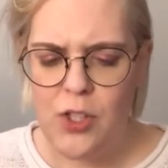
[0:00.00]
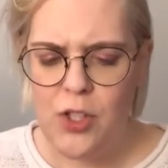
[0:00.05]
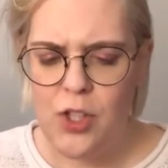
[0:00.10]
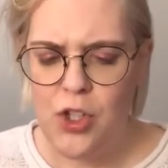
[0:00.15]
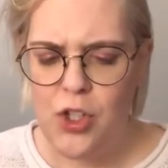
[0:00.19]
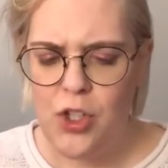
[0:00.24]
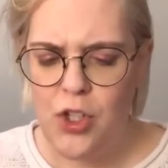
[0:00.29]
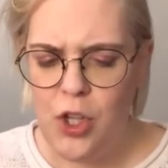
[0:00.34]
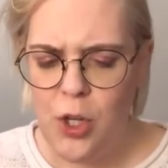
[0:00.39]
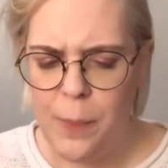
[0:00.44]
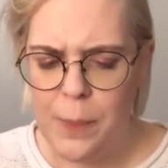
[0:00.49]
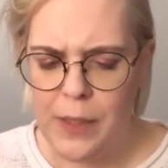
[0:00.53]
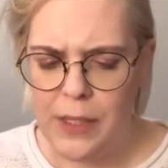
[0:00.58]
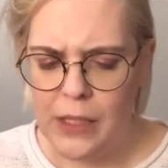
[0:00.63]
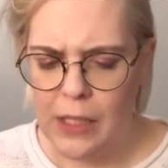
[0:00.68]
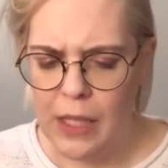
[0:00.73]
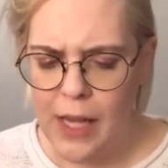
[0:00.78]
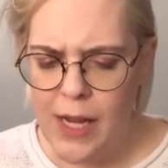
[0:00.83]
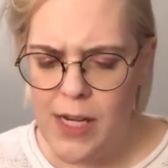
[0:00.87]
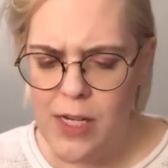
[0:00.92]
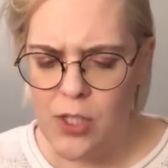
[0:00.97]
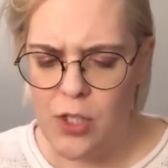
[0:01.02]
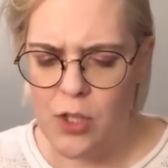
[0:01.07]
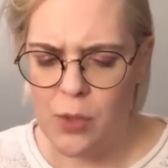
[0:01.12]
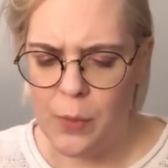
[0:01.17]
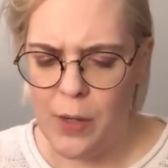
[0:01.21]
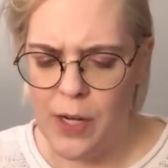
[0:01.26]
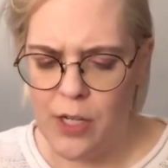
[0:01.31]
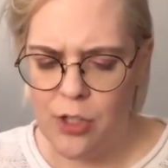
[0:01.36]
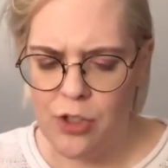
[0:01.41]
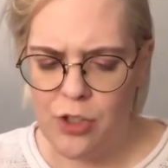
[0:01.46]
stupid light
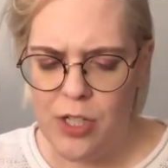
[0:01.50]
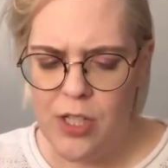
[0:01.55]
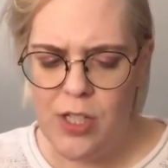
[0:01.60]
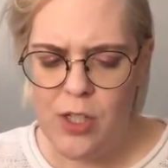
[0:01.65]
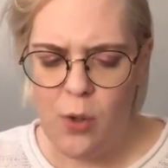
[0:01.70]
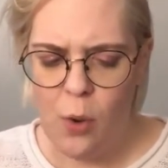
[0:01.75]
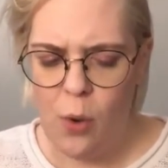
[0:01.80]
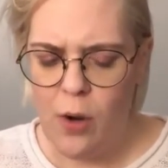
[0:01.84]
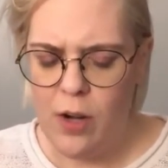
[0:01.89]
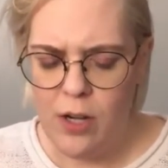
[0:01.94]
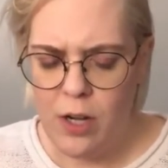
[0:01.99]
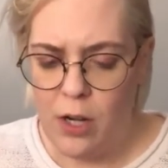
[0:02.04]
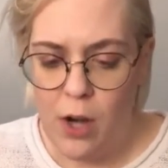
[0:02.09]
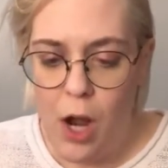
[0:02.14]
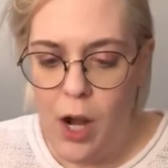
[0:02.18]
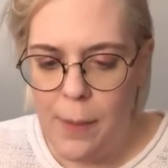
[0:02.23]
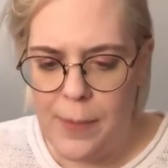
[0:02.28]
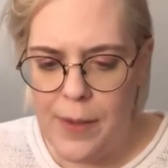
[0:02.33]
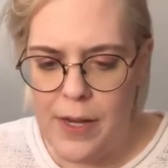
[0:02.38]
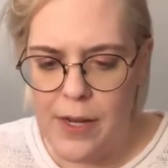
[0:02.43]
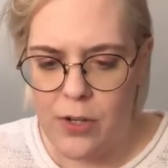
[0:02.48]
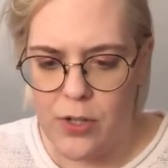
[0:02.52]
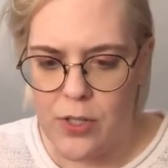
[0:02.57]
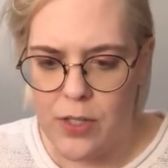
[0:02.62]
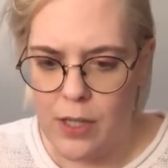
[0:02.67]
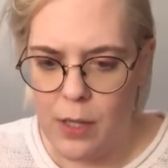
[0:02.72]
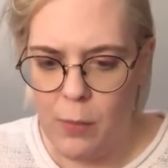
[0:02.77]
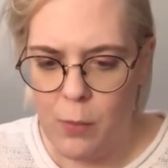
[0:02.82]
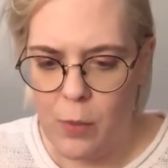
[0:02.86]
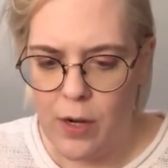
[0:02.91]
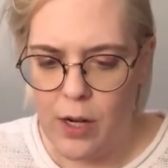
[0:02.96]
switch? It's gotta be here
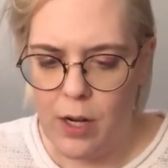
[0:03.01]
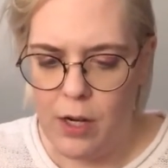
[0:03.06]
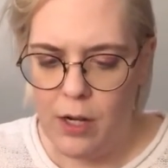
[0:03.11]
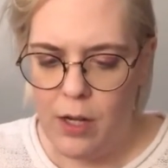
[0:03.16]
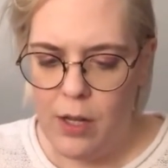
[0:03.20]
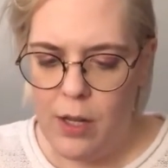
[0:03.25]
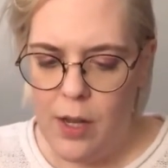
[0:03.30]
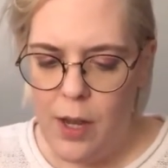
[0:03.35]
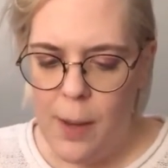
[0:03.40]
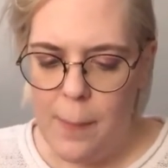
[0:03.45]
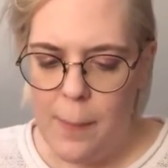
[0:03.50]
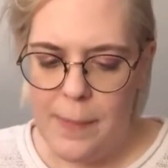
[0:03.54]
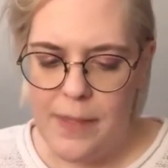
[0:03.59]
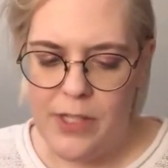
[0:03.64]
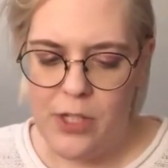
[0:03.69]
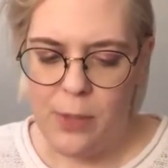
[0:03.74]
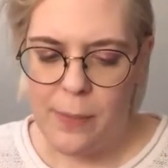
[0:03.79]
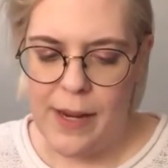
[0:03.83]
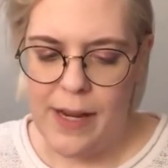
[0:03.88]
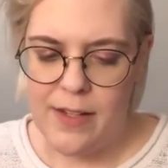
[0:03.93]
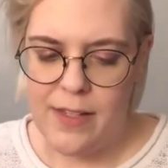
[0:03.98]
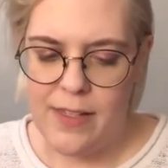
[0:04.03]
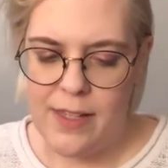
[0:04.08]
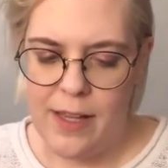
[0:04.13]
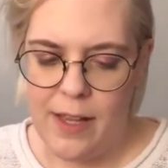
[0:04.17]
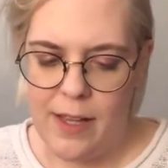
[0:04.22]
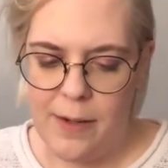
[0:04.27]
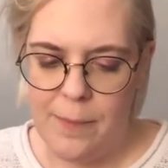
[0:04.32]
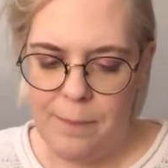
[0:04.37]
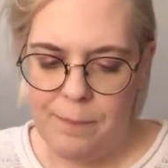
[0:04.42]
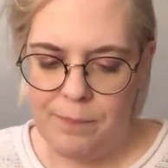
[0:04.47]
somewhere," Mr. Banks
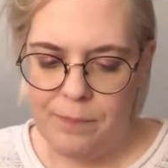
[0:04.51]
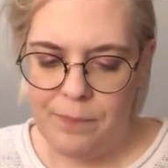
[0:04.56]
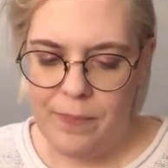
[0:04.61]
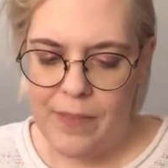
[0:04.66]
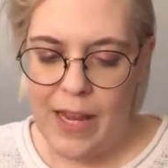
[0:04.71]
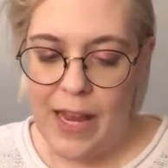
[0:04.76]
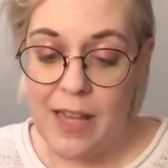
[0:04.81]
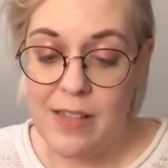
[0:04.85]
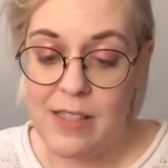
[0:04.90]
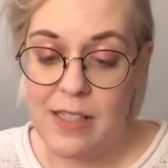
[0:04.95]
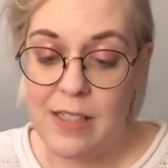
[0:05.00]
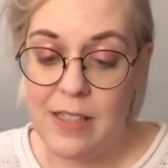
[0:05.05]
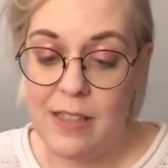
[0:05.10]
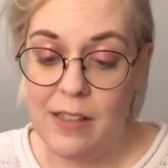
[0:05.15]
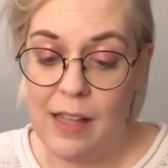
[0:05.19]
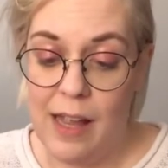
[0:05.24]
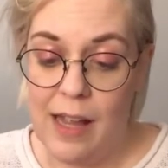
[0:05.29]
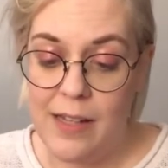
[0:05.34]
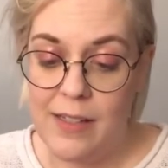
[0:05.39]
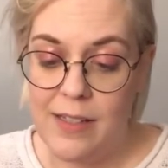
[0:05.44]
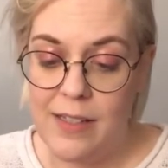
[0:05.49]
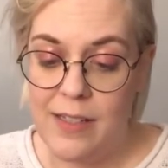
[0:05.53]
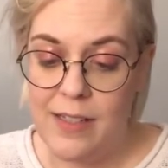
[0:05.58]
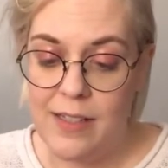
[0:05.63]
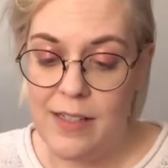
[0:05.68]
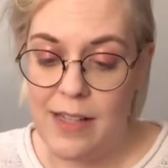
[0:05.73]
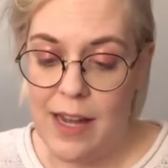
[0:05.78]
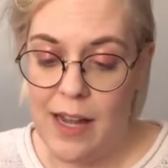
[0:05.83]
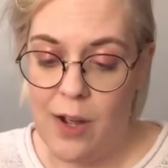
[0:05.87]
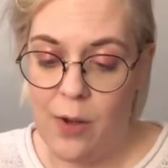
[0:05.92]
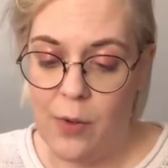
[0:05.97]
said. As he glanced
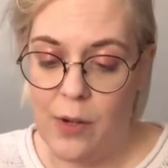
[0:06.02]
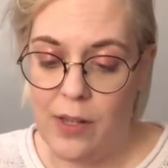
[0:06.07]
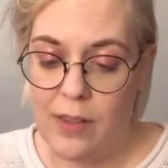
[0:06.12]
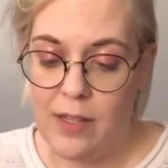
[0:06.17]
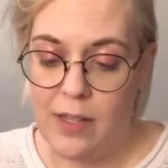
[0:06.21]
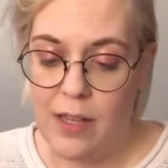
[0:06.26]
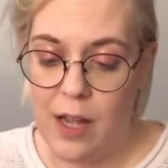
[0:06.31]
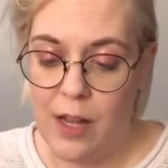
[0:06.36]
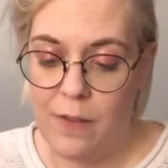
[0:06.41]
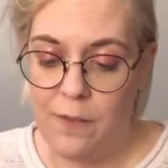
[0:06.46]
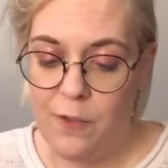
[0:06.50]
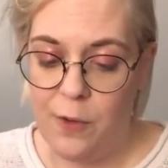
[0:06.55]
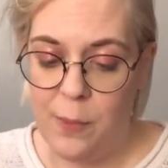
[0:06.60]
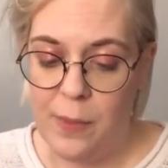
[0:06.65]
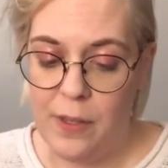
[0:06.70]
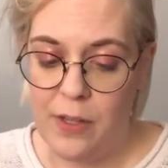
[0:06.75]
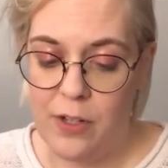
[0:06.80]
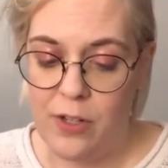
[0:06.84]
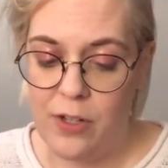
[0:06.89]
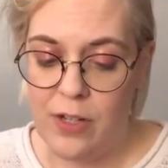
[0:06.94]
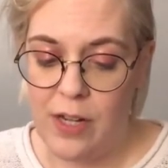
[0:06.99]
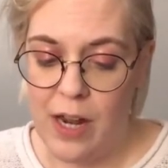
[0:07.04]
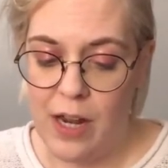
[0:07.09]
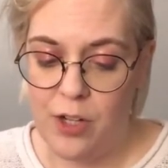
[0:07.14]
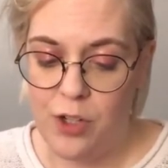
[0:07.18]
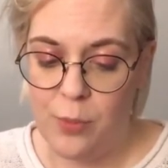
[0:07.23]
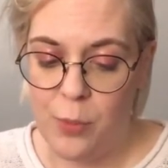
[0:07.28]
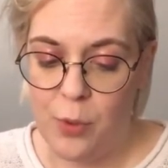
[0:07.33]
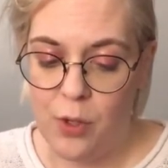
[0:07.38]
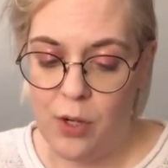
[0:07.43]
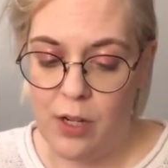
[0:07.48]
down at the unfamiliar
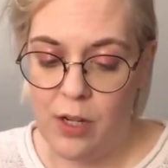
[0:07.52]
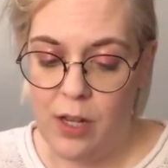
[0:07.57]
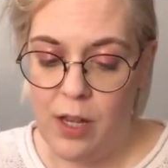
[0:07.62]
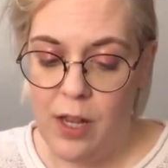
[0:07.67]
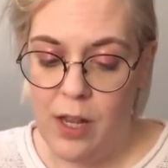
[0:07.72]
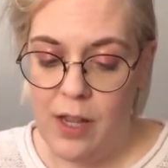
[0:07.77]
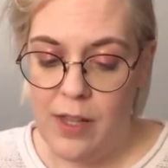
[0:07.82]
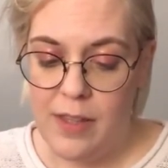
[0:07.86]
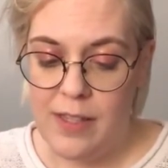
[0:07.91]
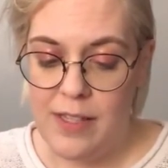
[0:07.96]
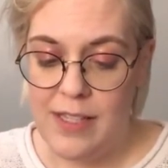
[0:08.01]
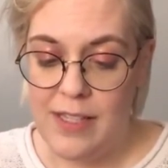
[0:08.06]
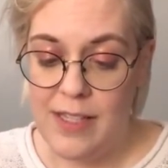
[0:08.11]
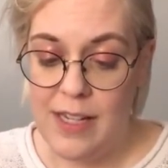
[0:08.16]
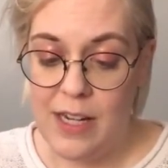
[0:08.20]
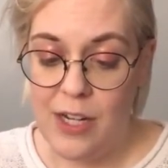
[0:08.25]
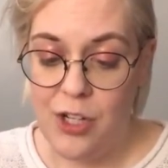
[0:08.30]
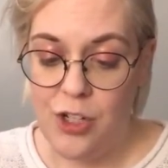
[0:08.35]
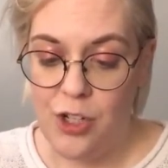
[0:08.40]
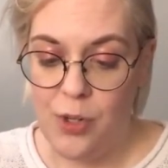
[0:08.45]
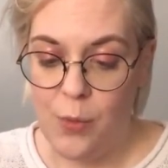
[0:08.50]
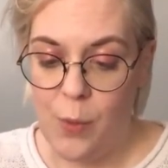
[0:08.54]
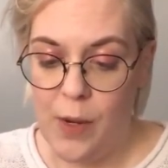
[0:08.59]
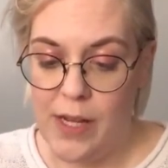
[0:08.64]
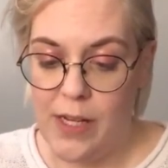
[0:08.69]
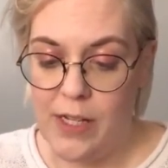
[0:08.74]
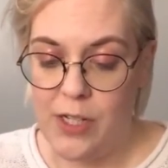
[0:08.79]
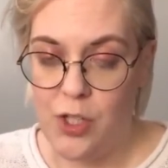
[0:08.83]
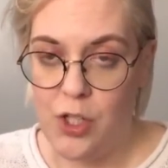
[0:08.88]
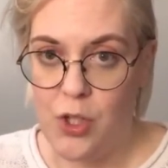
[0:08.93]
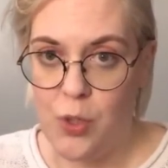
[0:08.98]
dashboard, the station
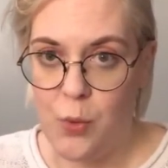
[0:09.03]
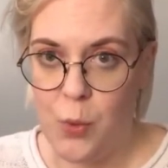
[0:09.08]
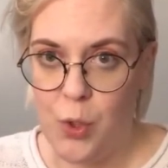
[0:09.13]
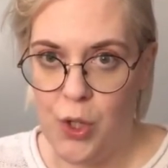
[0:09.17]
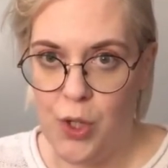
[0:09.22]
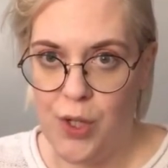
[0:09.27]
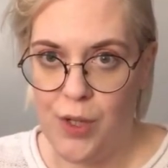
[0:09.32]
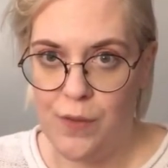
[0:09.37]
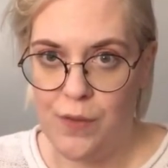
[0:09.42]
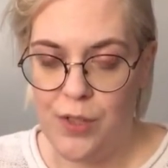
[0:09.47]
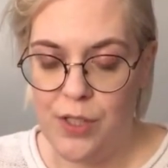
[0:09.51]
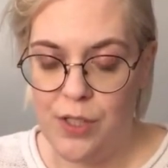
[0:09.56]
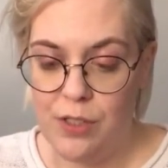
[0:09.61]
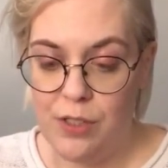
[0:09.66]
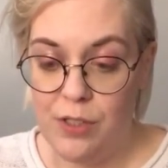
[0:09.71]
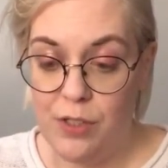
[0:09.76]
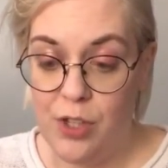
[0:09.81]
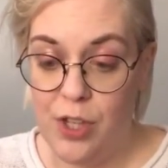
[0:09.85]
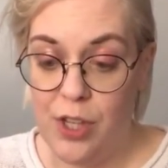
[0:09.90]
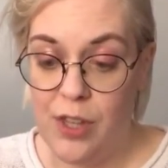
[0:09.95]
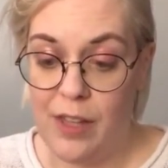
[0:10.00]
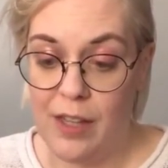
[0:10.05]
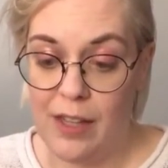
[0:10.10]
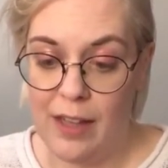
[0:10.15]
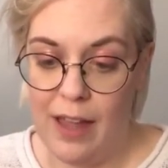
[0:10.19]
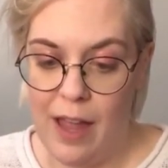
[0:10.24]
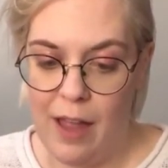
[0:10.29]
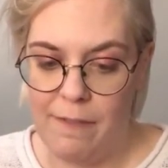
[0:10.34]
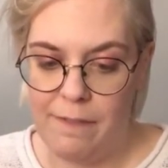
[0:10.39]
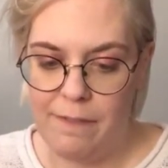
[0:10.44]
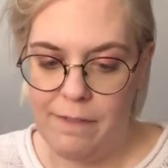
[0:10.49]
wagon swerved to the
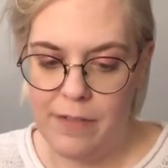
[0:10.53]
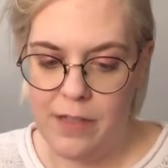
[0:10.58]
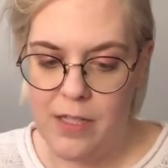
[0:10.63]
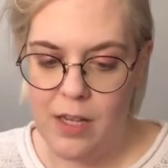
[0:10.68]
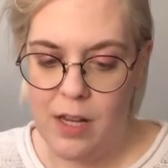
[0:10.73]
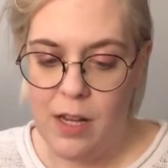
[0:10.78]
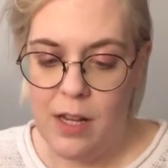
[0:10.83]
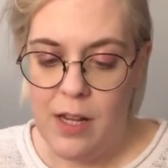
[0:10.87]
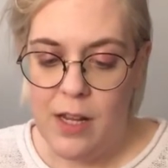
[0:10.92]
left.